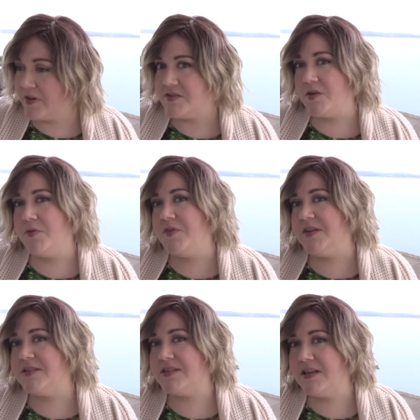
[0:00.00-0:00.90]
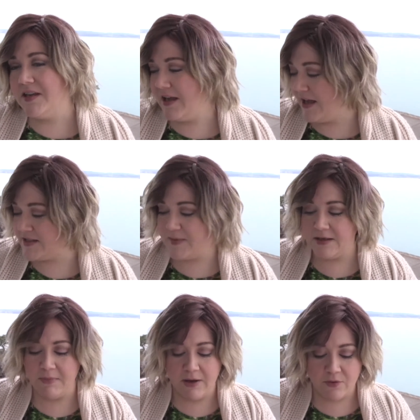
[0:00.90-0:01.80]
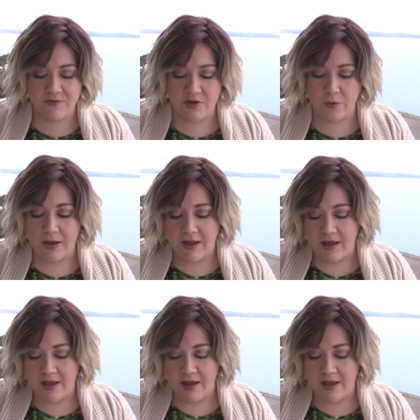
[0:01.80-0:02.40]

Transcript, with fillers: So this has been my review